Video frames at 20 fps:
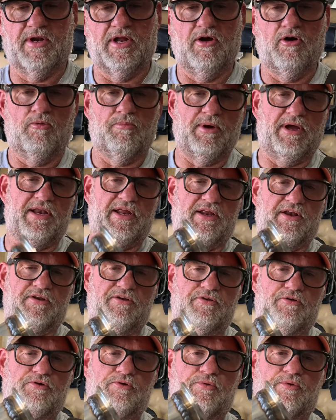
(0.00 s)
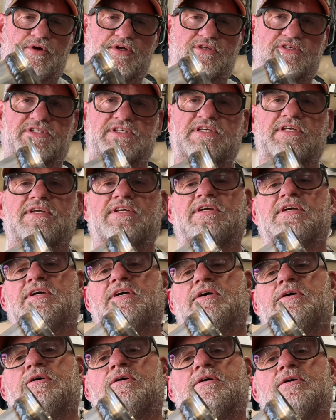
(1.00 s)
What I hope I didn't do was
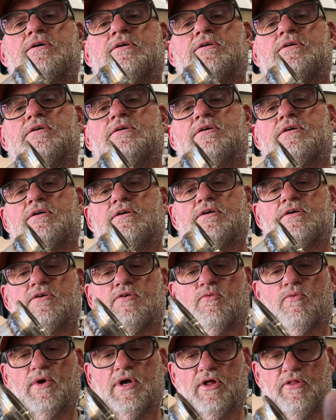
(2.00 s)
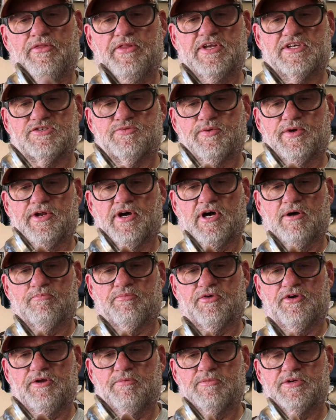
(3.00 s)
weld this one
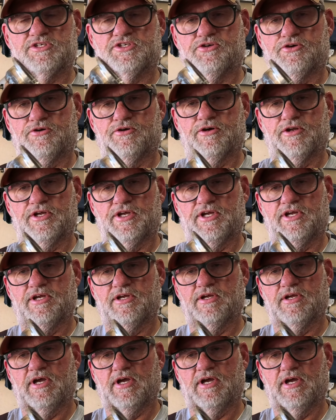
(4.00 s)
on prematurely.